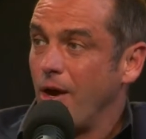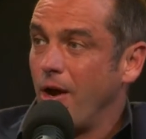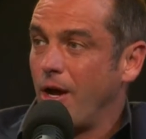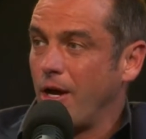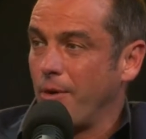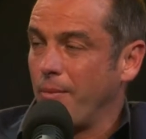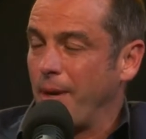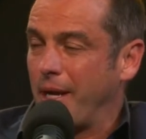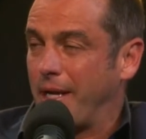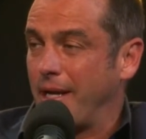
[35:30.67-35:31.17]

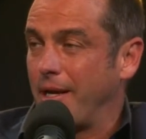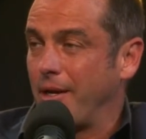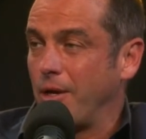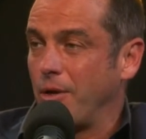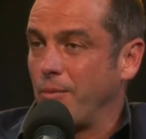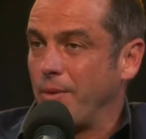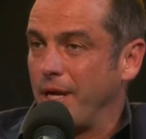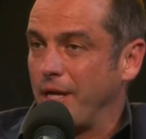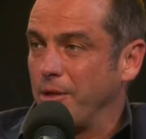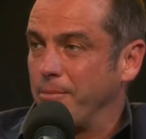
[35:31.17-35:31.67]
on a
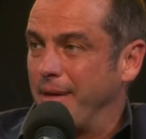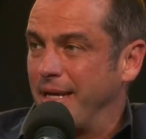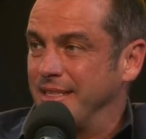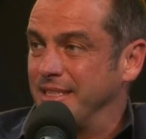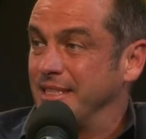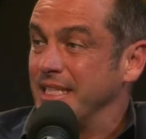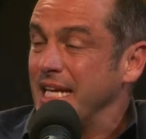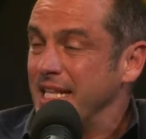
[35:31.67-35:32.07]
regular basis.